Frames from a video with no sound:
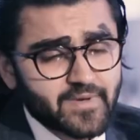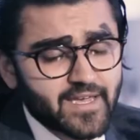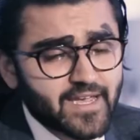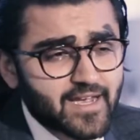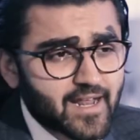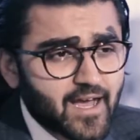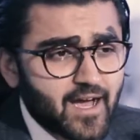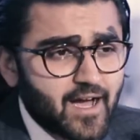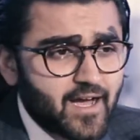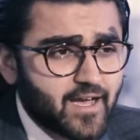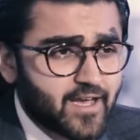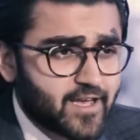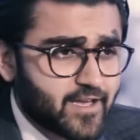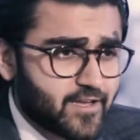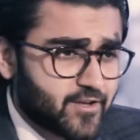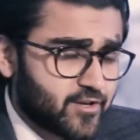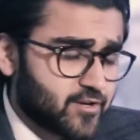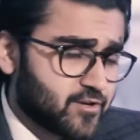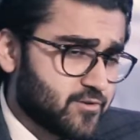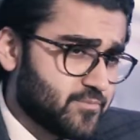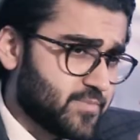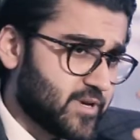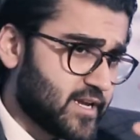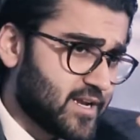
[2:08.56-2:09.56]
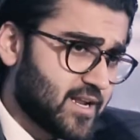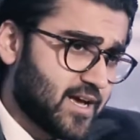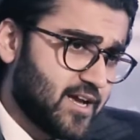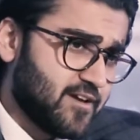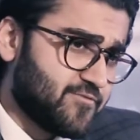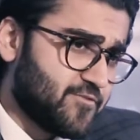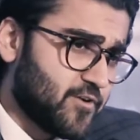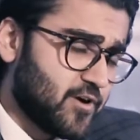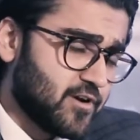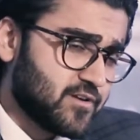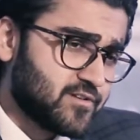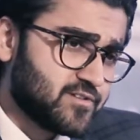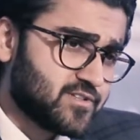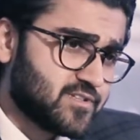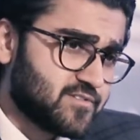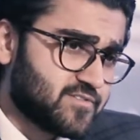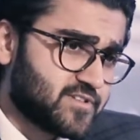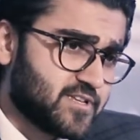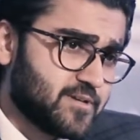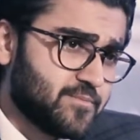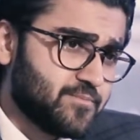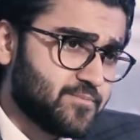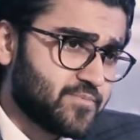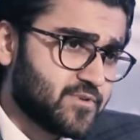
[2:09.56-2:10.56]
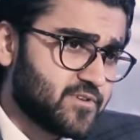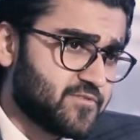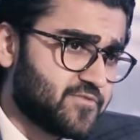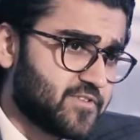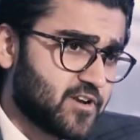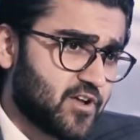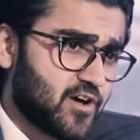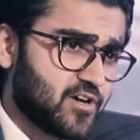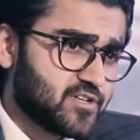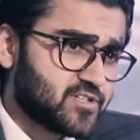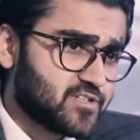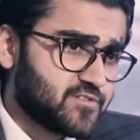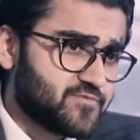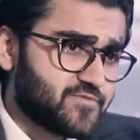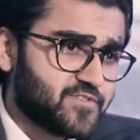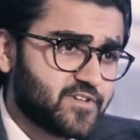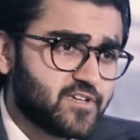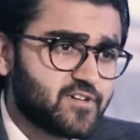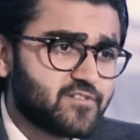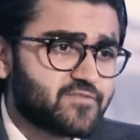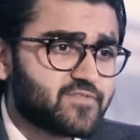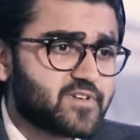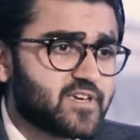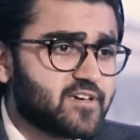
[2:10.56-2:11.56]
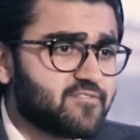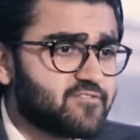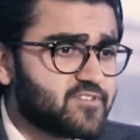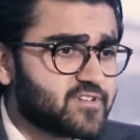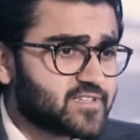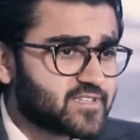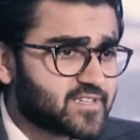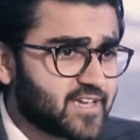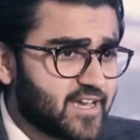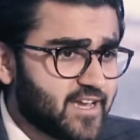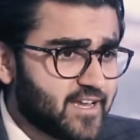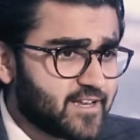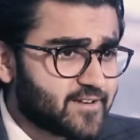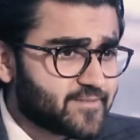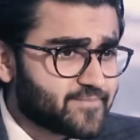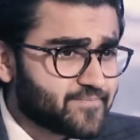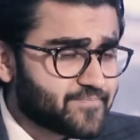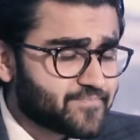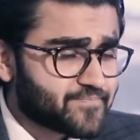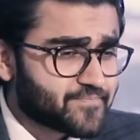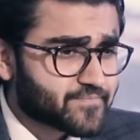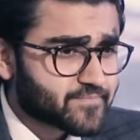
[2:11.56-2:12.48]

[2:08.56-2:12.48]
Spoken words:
BNI, BNI follows the simple philosophy of givers gain.